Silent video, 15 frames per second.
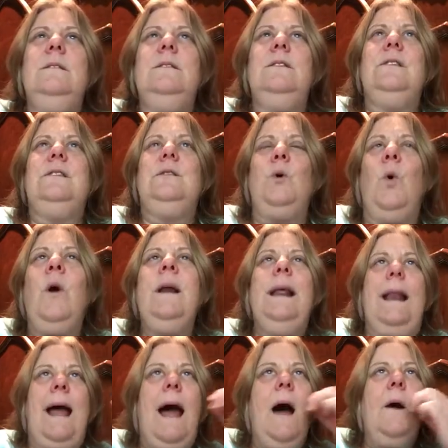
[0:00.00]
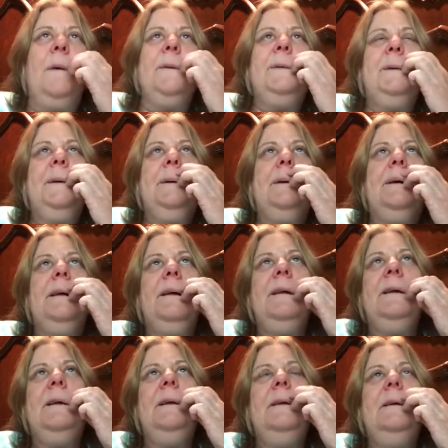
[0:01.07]
sort it out,
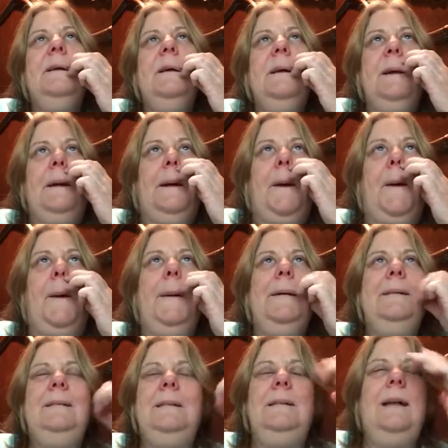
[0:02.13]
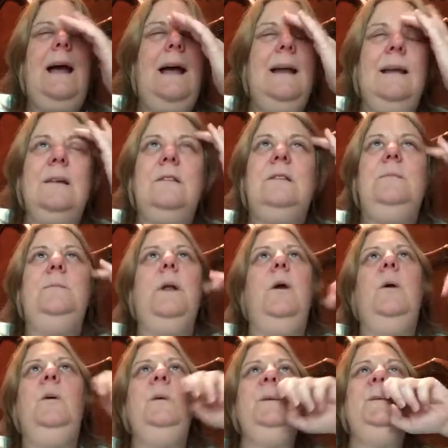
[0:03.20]
you know, not
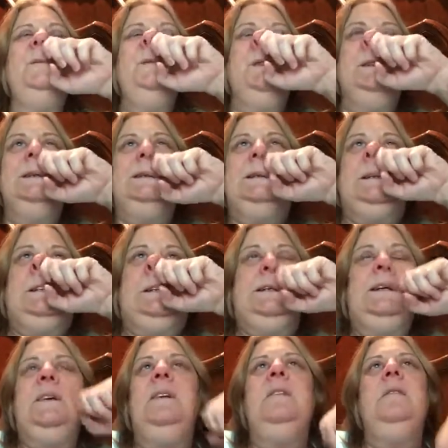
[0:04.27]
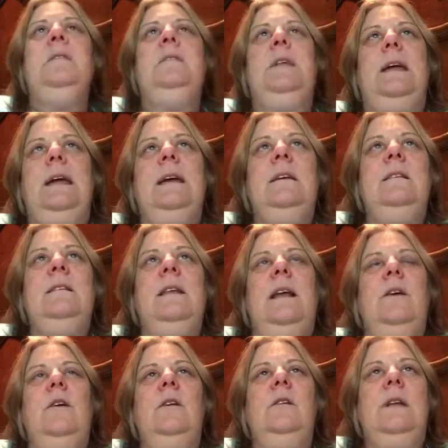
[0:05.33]
explode things
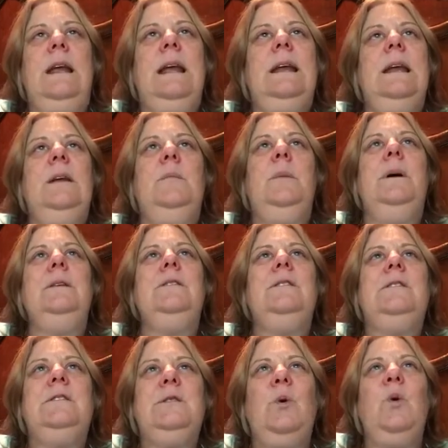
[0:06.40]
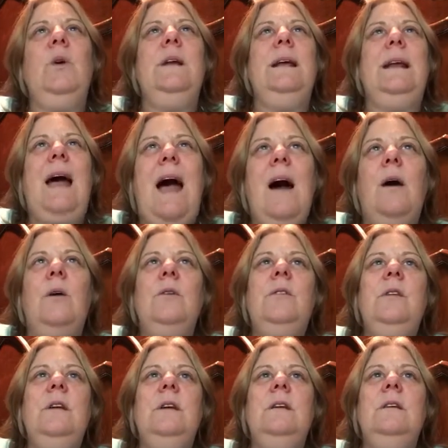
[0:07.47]
that are needed, but sorted
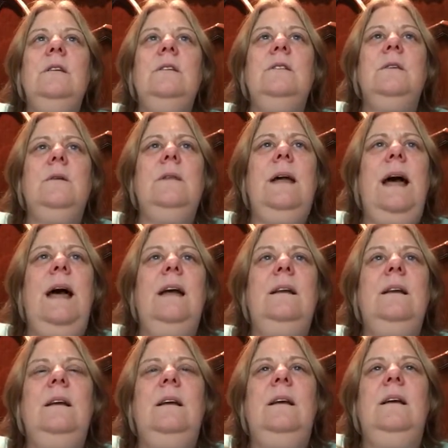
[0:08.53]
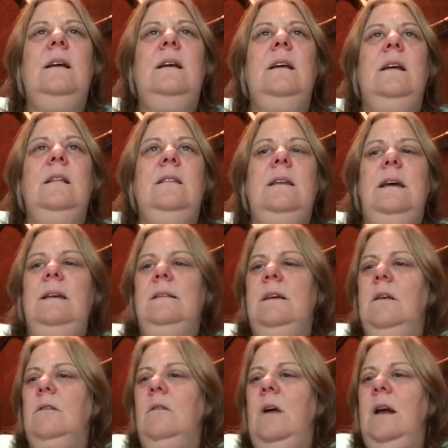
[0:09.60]
out so that things
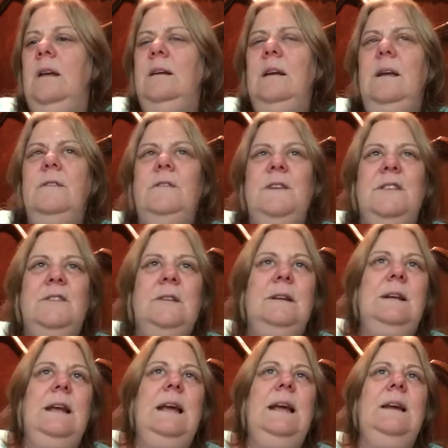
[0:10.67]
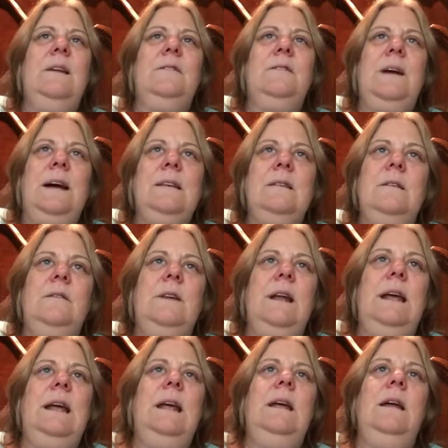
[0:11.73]
can run efficiently and
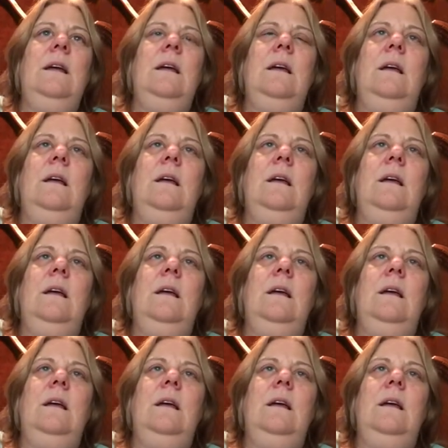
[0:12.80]
effectively.